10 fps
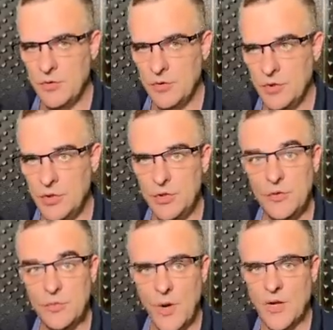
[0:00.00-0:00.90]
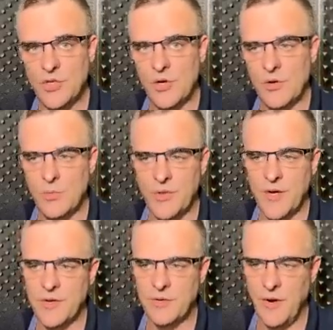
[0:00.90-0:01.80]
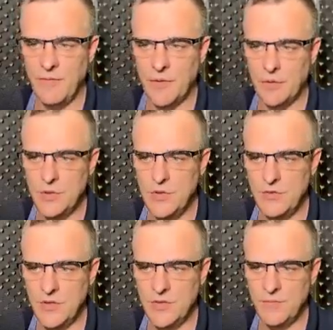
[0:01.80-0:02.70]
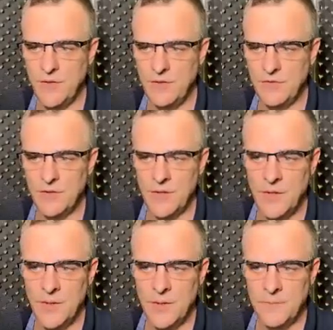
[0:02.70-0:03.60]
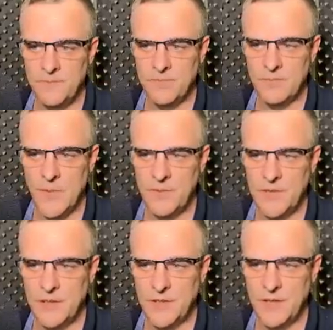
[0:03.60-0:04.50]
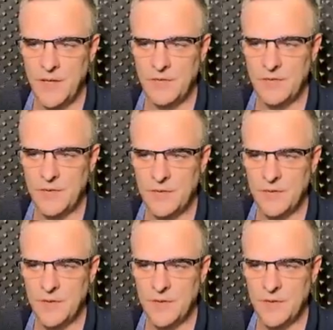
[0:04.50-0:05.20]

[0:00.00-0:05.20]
use Wireshark without a graphical user interface. I'm going to click next.